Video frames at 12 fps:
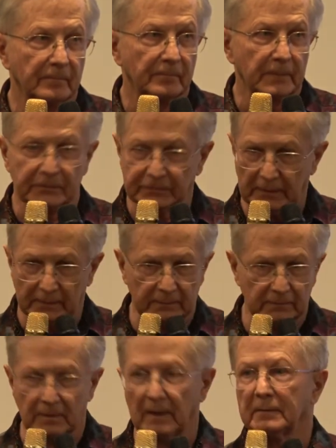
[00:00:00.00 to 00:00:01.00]
They sound
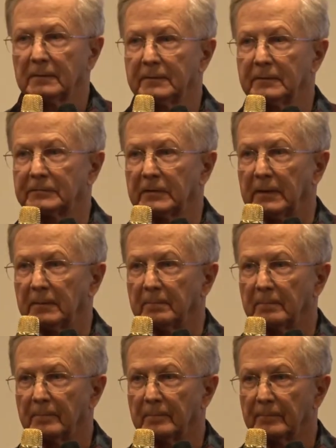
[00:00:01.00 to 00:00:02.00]
exactly the same.
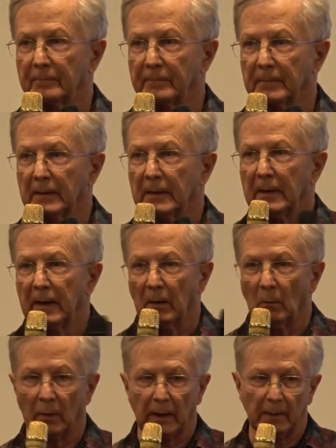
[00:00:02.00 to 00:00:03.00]

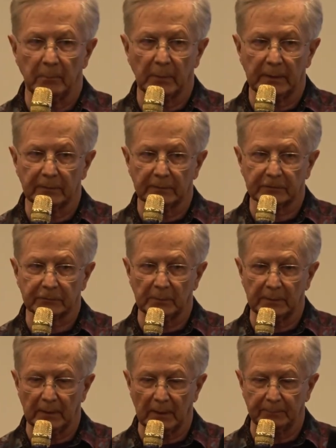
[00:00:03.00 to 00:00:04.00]
And when I bring this
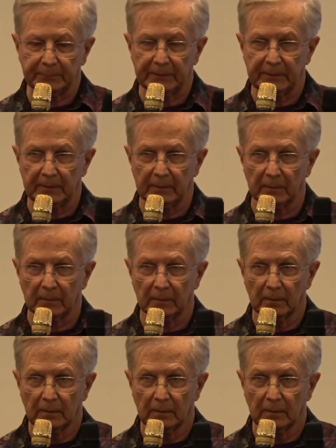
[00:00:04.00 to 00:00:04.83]
one up to here,